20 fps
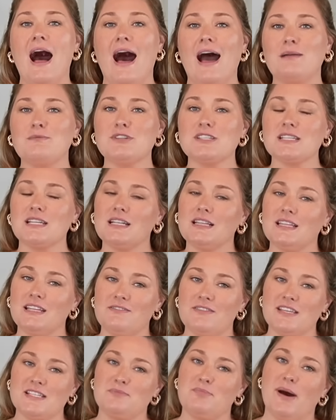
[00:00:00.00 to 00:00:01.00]
I'm just gonna
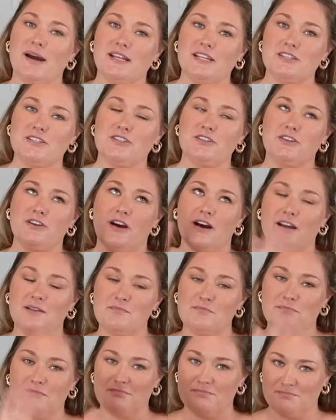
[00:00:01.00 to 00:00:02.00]
leave this bodysuit
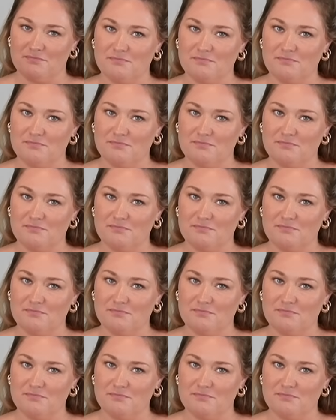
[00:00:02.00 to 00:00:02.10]
on.